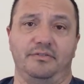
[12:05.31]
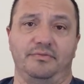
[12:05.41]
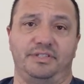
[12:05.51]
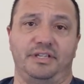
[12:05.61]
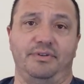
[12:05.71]

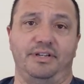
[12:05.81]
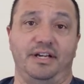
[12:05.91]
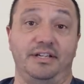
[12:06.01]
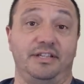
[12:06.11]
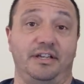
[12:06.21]
Someone
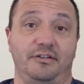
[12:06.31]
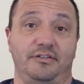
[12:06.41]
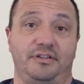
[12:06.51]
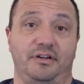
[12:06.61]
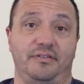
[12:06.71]
does need your
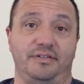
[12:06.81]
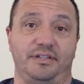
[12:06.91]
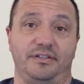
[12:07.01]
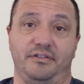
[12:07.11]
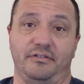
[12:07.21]

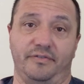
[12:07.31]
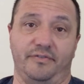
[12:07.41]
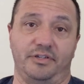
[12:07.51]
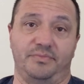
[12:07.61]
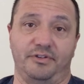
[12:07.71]
services, you're the
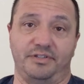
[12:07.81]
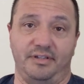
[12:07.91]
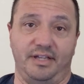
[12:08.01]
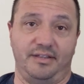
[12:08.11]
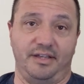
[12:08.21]
first person
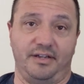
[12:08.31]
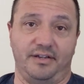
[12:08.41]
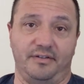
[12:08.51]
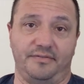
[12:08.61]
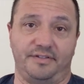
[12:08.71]
they think
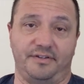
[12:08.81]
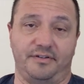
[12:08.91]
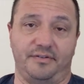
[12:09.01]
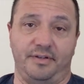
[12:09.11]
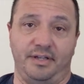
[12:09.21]
of.
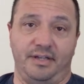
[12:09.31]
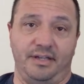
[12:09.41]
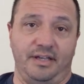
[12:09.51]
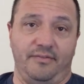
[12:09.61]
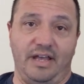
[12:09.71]
So
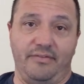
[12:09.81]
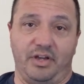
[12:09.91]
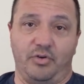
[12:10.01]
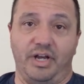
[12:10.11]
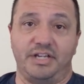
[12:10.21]
if you have any
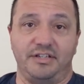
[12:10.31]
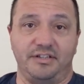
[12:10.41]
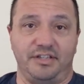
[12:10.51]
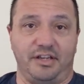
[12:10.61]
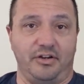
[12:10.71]

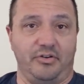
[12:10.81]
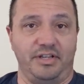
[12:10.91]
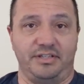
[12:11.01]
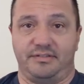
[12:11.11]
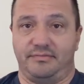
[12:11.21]
questions, you can
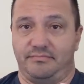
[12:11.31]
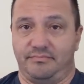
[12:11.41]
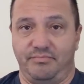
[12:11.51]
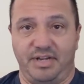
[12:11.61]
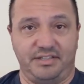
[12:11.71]
always
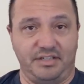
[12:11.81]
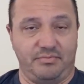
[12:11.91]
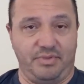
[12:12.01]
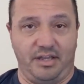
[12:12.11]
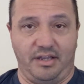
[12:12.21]

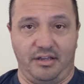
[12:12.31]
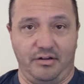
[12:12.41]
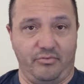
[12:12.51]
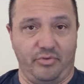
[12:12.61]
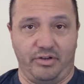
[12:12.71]
message me,
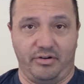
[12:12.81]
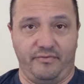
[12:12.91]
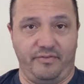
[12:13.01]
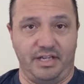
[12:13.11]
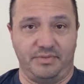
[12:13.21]
whether on
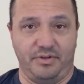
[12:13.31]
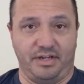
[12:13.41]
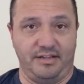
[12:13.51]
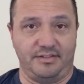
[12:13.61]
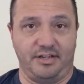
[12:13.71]

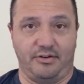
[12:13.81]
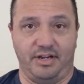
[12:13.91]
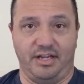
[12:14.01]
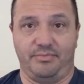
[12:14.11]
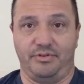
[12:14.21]
Facebook,
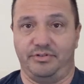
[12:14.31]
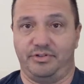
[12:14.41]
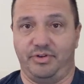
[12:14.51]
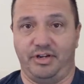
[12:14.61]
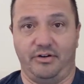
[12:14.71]
Instagram, through
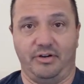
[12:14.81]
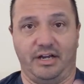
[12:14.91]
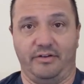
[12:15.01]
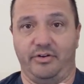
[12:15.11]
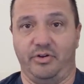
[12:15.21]
Twitter,
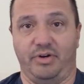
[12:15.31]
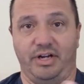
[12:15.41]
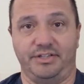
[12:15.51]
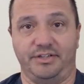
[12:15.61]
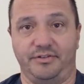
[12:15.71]
however you
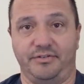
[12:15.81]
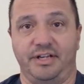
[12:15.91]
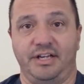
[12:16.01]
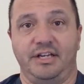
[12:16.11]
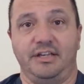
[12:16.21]
want to.
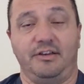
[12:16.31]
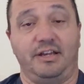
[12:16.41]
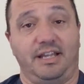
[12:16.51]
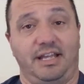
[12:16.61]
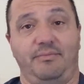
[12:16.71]
You
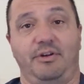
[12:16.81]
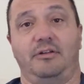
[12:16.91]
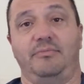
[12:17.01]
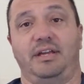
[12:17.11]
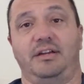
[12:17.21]
can
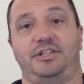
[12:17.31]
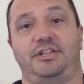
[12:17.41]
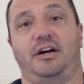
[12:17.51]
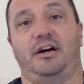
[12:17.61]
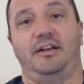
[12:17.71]
email me at
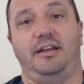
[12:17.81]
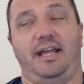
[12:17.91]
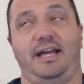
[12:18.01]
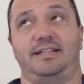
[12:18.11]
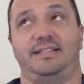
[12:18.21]

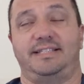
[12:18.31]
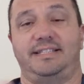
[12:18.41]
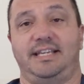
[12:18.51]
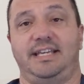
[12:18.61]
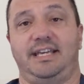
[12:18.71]

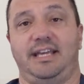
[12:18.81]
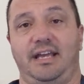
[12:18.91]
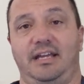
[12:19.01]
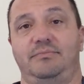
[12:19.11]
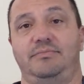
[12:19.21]

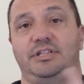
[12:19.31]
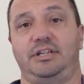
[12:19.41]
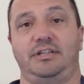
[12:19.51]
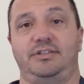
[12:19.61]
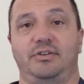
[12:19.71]

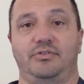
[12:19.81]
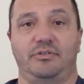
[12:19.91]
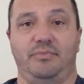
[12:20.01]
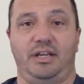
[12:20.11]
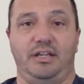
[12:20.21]

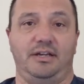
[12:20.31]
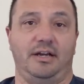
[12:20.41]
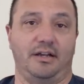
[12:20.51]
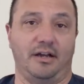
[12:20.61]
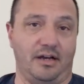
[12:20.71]

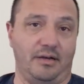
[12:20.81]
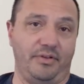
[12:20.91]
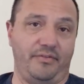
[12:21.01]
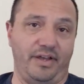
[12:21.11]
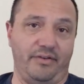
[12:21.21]
sean@cmgsocialmedia.com
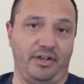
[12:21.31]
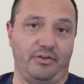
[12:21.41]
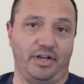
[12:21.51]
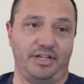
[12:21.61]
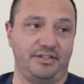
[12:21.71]
if you have any
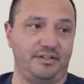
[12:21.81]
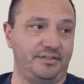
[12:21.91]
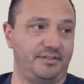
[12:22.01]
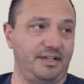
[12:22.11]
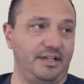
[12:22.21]

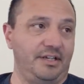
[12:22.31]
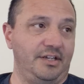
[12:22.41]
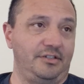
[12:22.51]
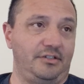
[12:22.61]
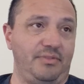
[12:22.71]
questions.
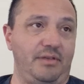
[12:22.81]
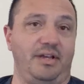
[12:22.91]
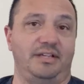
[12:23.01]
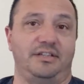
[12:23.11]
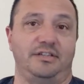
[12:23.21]
Shoot me a
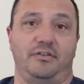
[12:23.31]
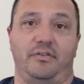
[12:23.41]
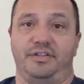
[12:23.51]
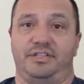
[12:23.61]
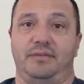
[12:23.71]
message, or
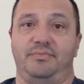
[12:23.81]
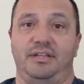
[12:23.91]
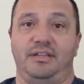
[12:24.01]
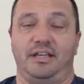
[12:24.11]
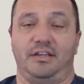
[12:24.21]
there's
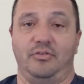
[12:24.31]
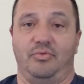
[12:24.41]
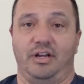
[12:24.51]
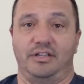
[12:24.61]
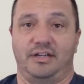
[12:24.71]
something that you
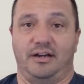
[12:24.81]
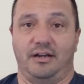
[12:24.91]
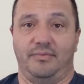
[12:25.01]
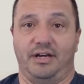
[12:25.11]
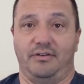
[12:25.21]
want to
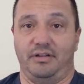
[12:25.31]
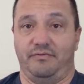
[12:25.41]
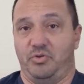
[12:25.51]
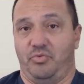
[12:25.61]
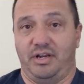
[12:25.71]
talk about.
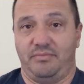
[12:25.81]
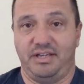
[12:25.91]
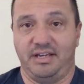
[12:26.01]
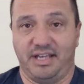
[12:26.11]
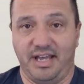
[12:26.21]
If you want to
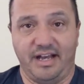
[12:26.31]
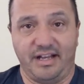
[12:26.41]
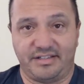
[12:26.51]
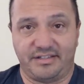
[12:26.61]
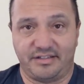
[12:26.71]
be a
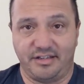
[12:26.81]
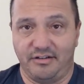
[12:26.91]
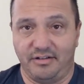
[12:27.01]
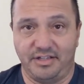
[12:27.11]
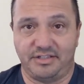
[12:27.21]
guest,
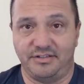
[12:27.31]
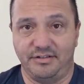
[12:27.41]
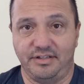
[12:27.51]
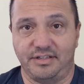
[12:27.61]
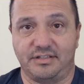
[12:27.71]
let's do
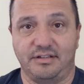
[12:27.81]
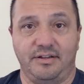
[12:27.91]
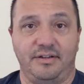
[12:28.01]
this.